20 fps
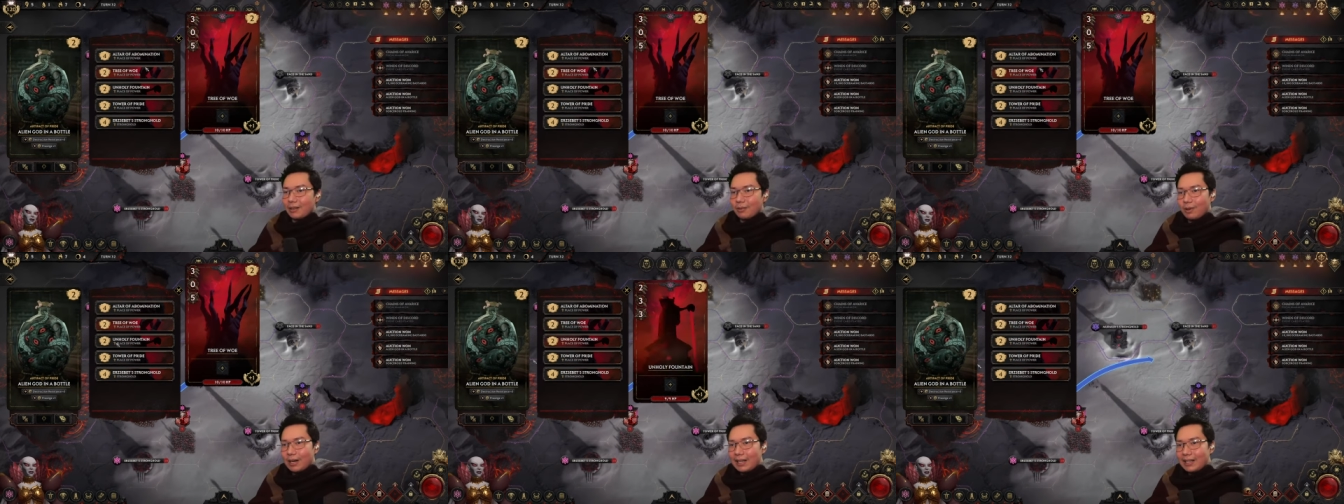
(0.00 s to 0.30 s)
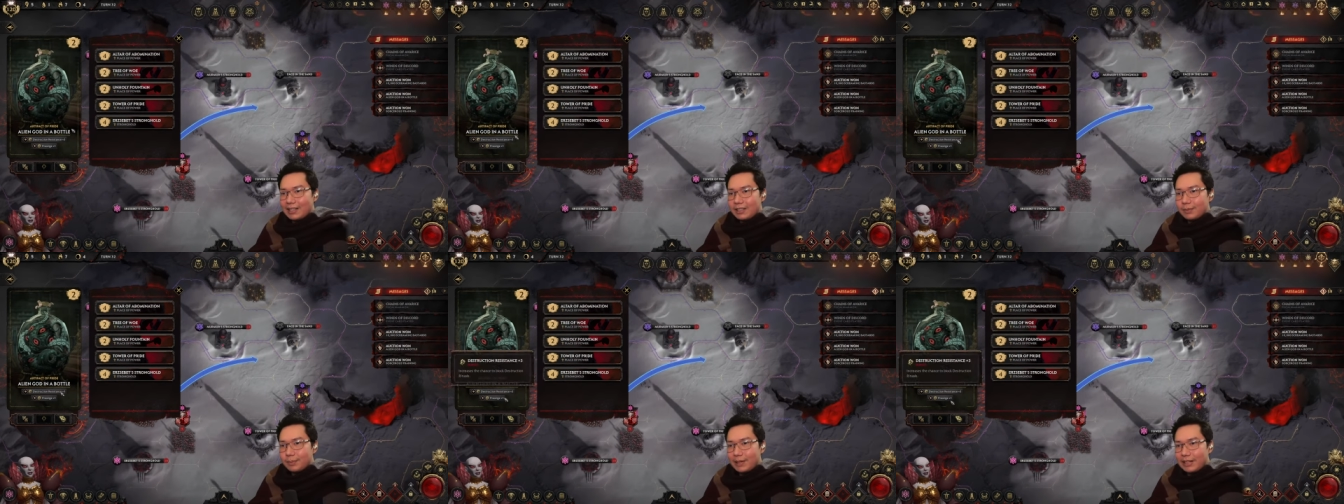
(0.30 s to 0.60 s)
Well,
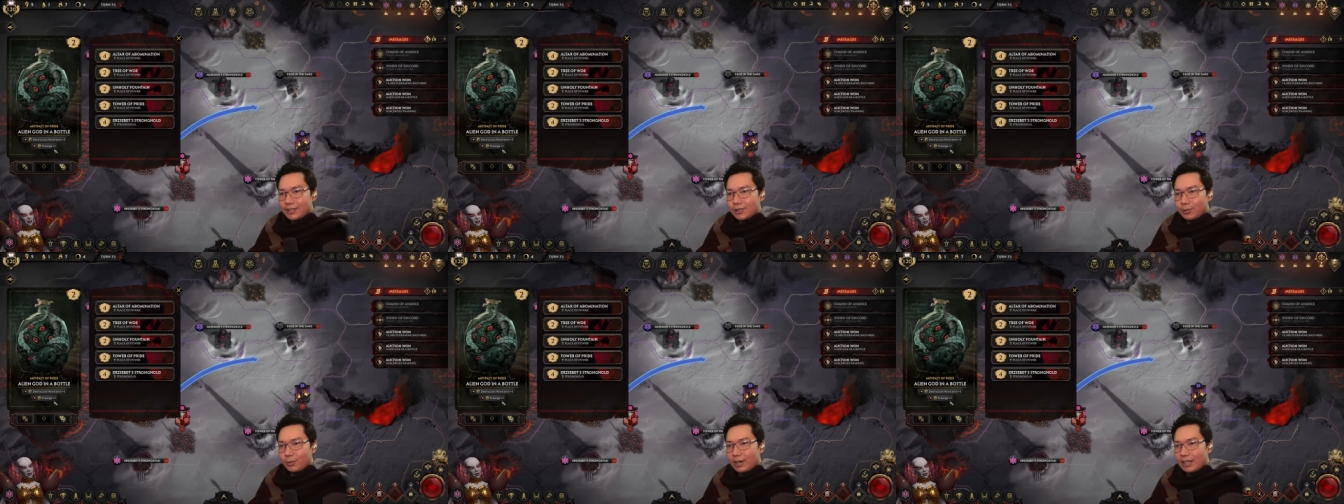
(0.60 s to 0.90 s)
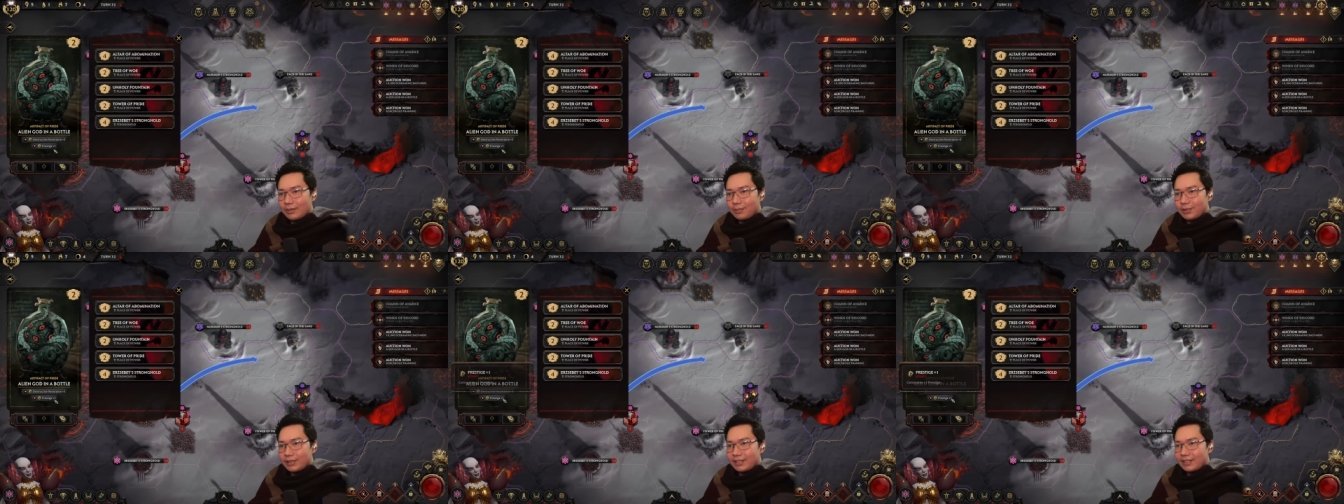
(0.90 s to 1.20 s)
it's plus
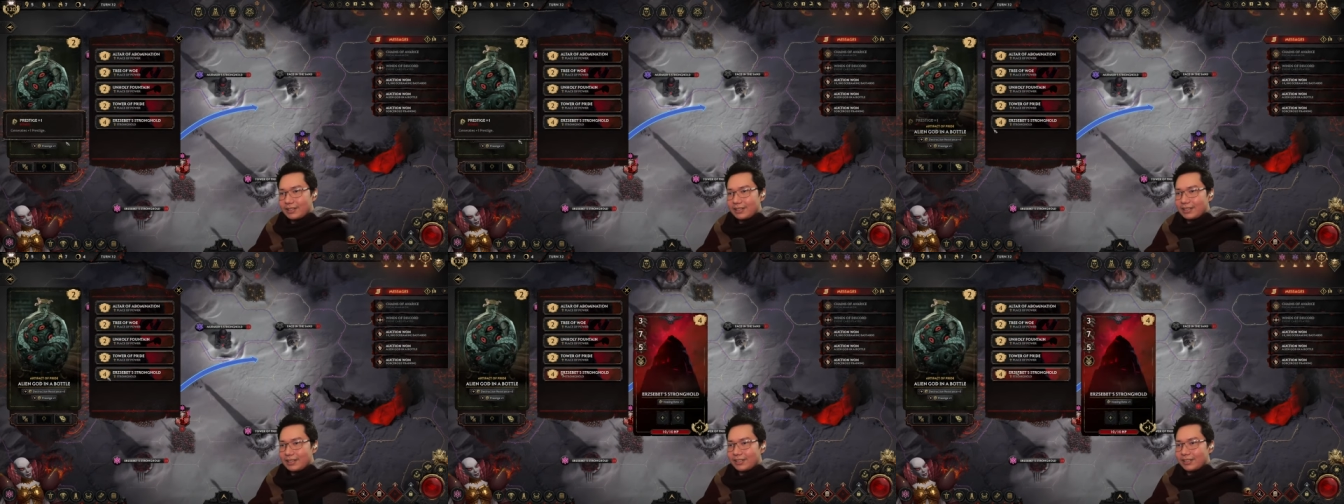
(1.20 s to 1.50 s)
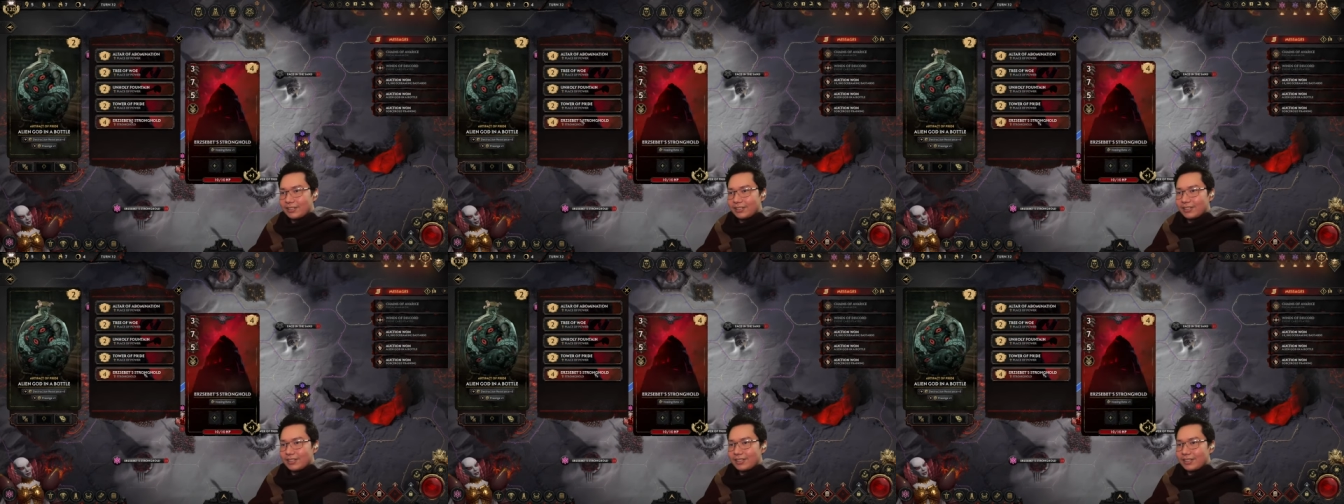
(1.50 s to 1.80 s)
one
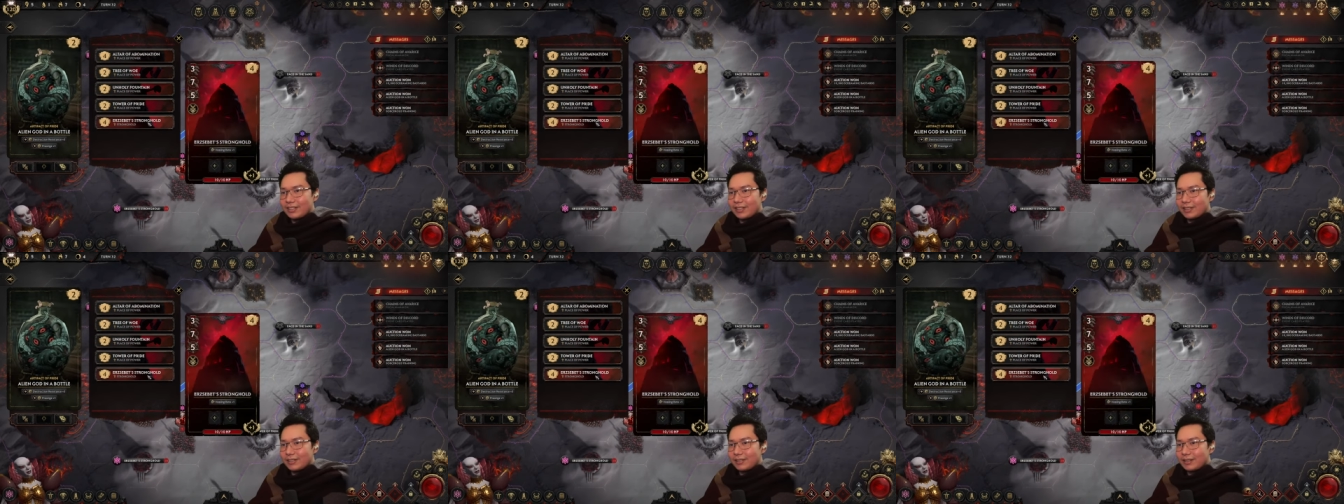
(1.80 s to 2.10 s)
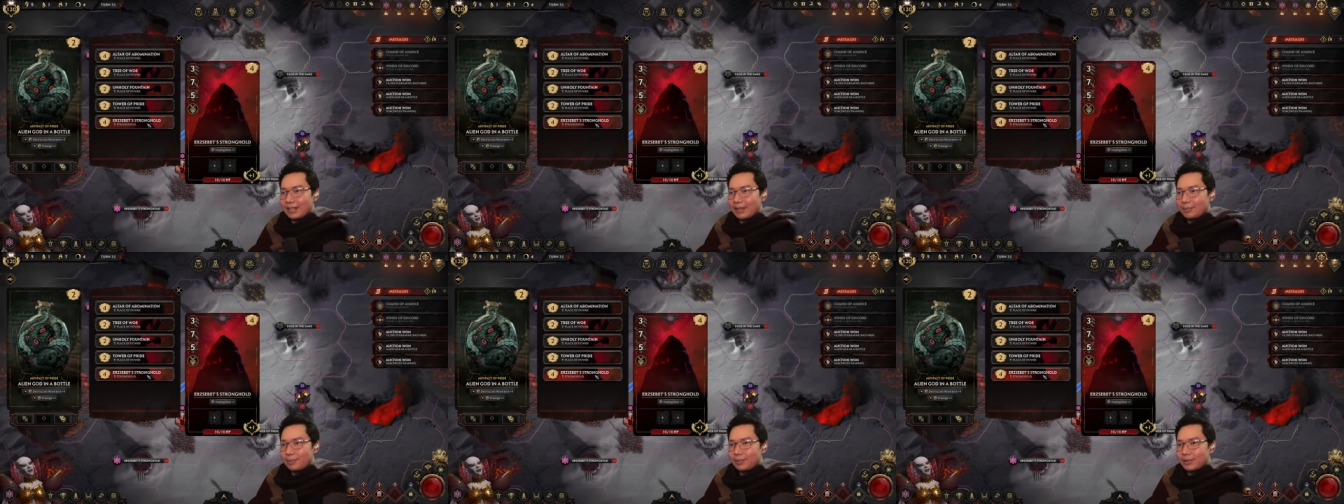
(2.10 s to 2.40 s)
prestige, so
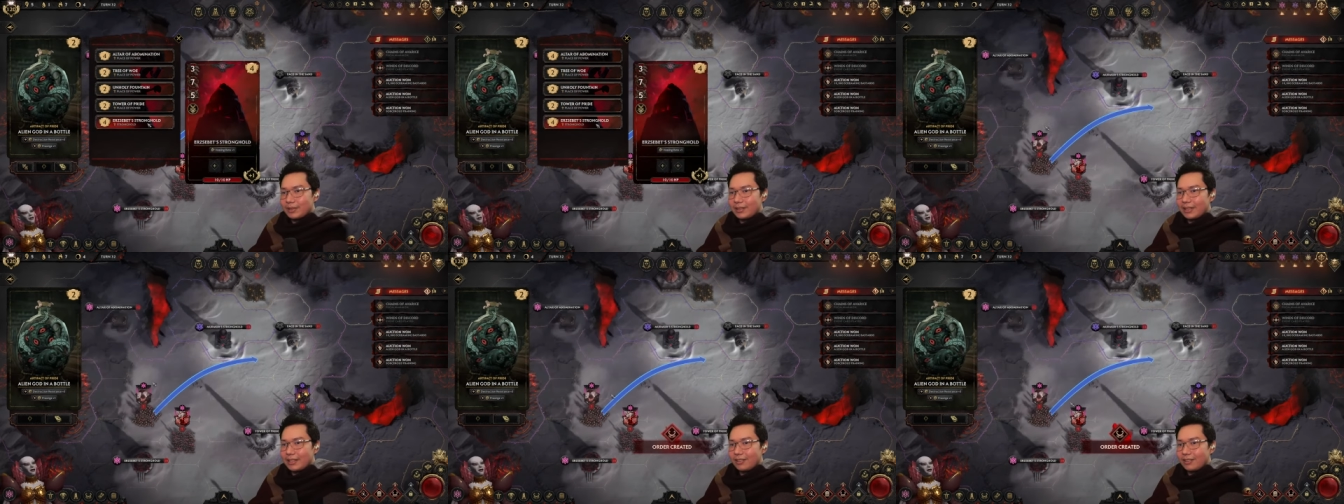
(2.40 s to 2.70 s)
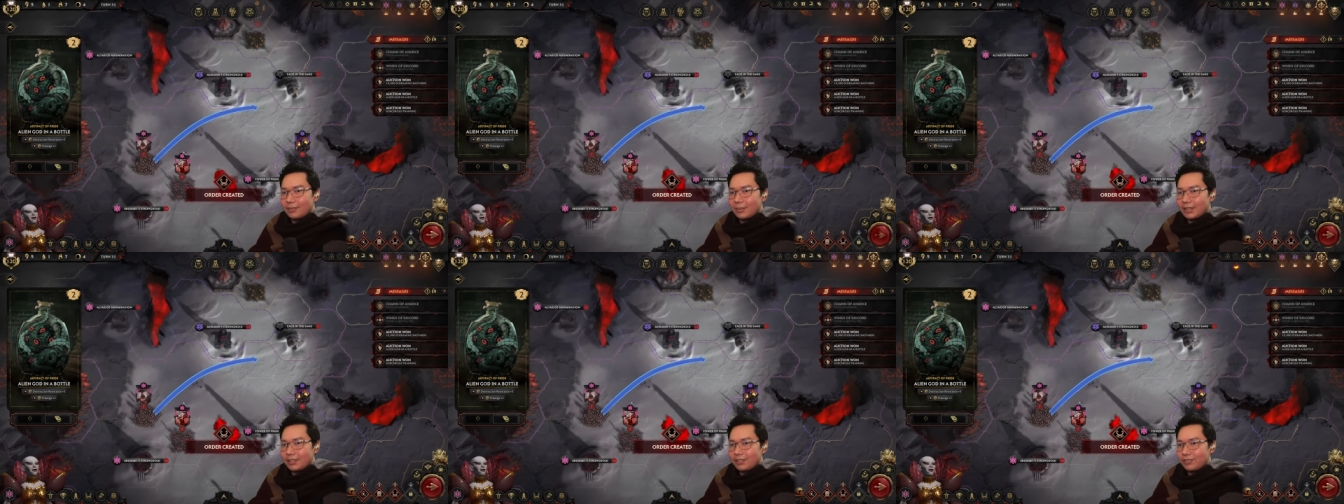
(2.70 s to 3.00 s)
I'll put that
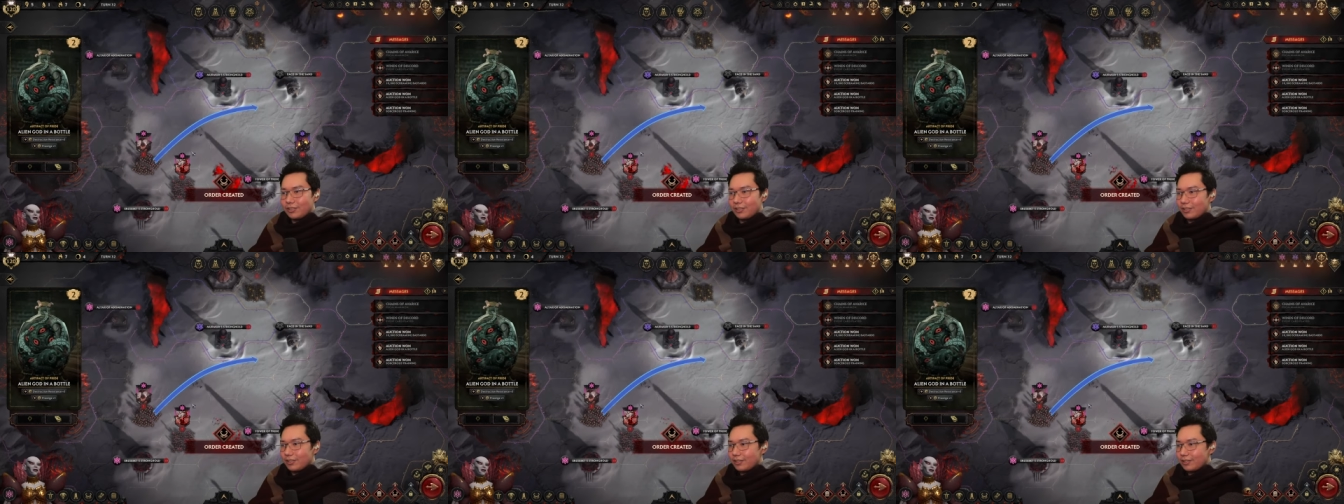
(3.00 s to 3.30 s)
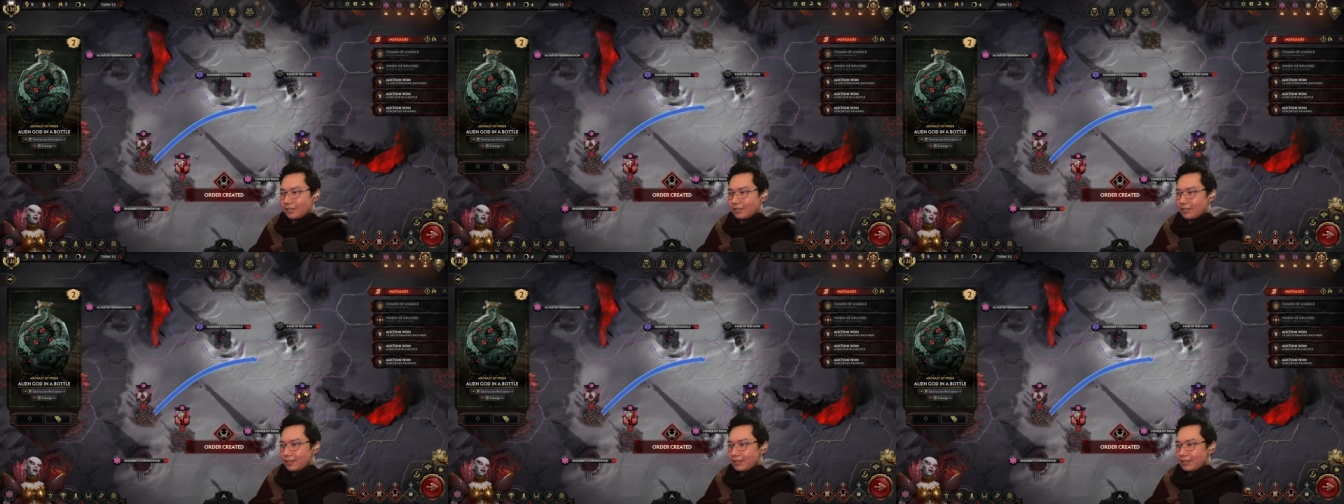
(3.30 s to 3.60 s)
on my
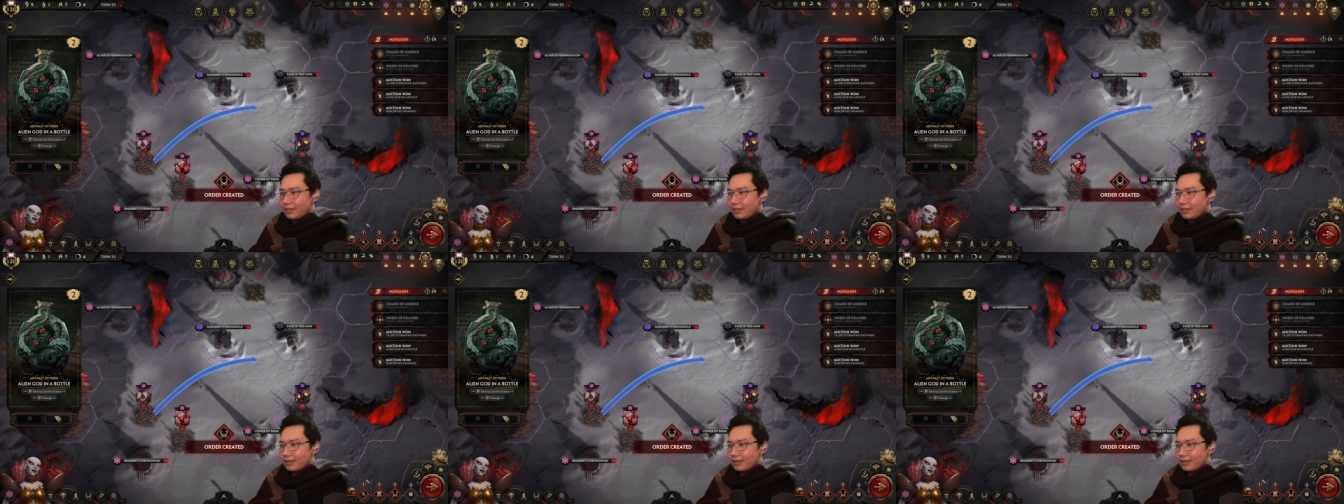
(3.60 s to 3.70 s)
stronghold.